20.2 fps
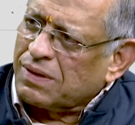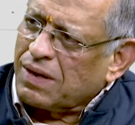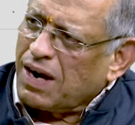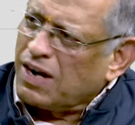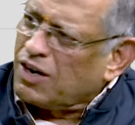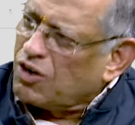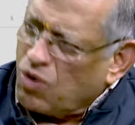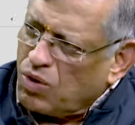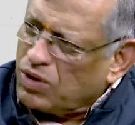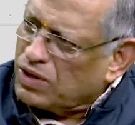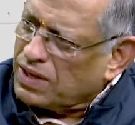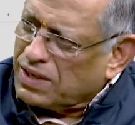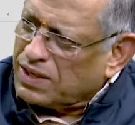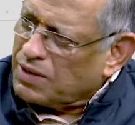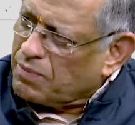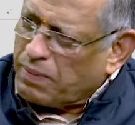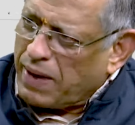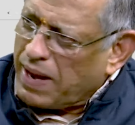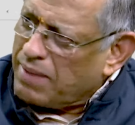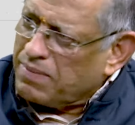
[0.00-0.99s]
And don't think
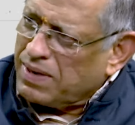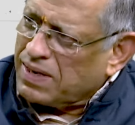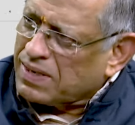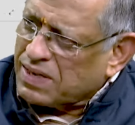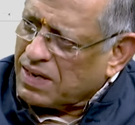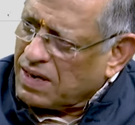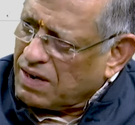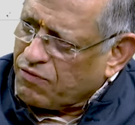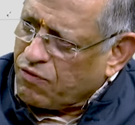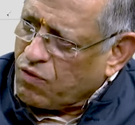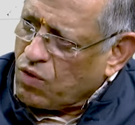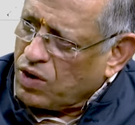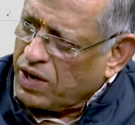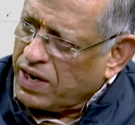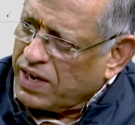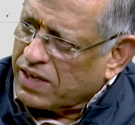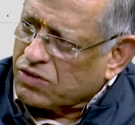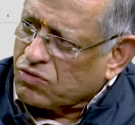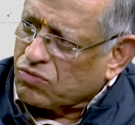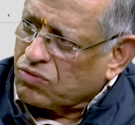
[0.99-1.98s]
the Prime Minister had 4
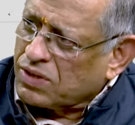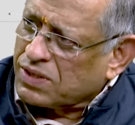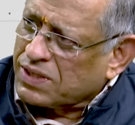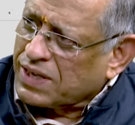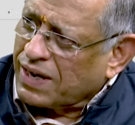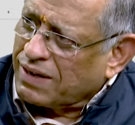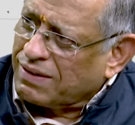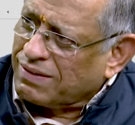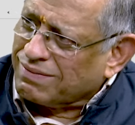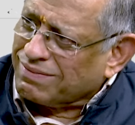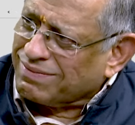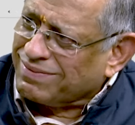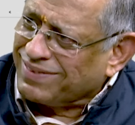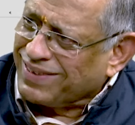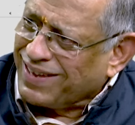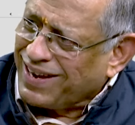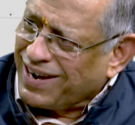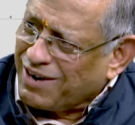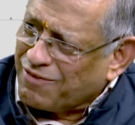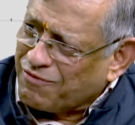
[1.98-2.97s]
days to decide.
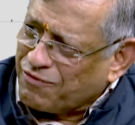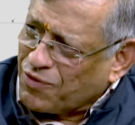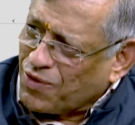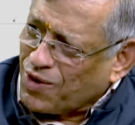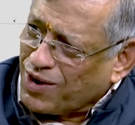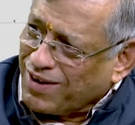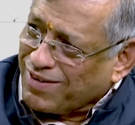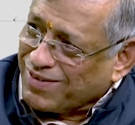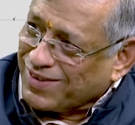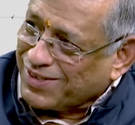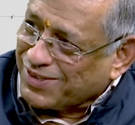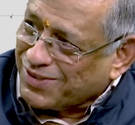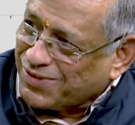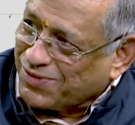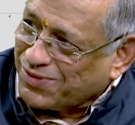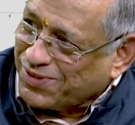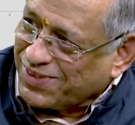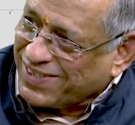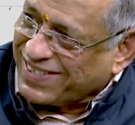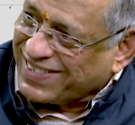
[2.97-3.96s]
He had 4 hours
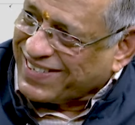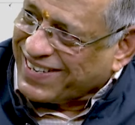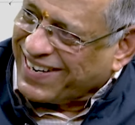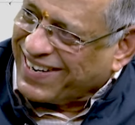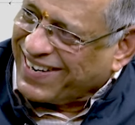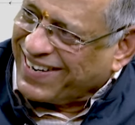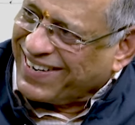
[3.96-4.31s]
to decide.